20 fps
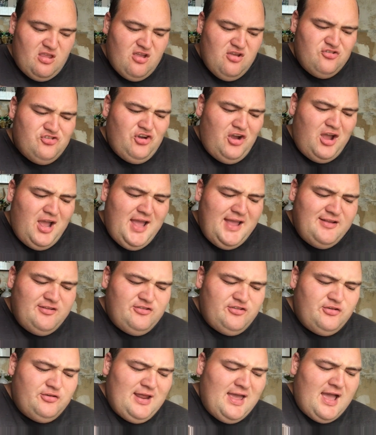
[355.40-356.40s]
trying
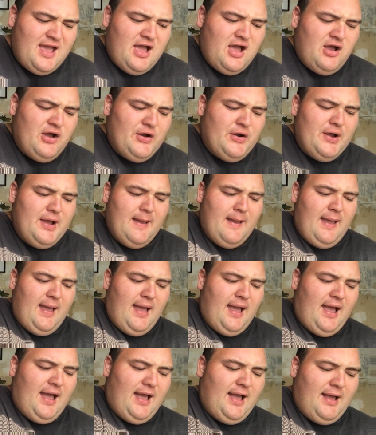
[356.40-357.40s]
to now
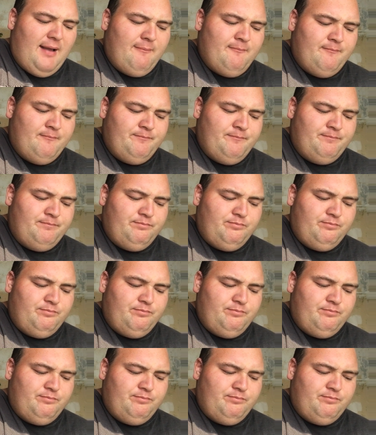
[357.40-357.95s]
turn